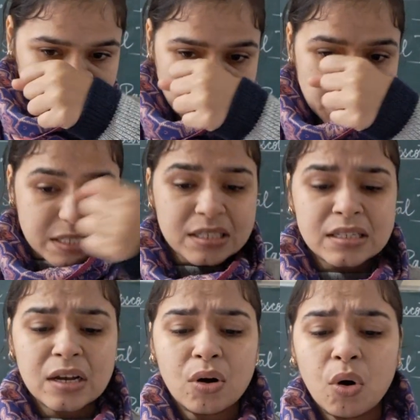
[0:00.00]

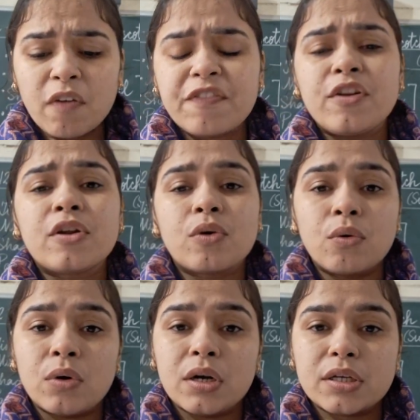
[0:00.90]
This awful
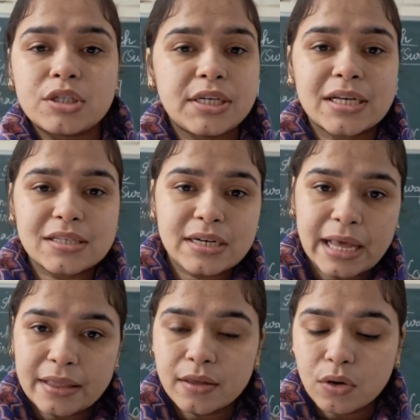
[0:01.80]
cold, she doesn't
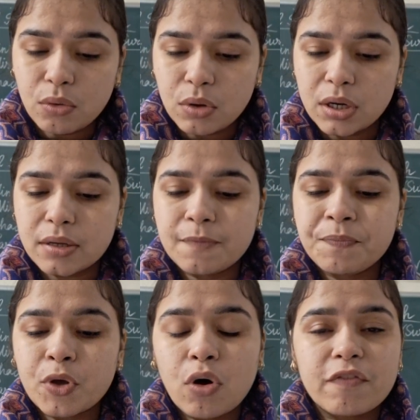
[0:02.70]
like the
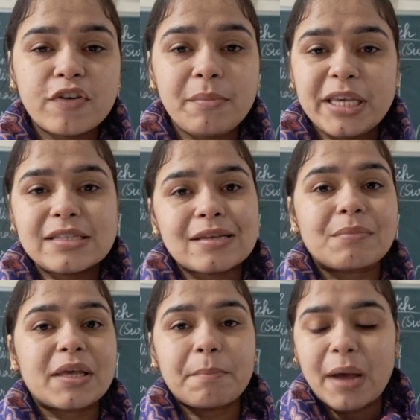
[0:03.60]
cold. Awful means
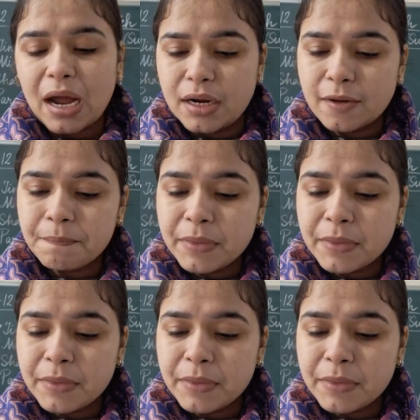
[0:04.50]
something bad.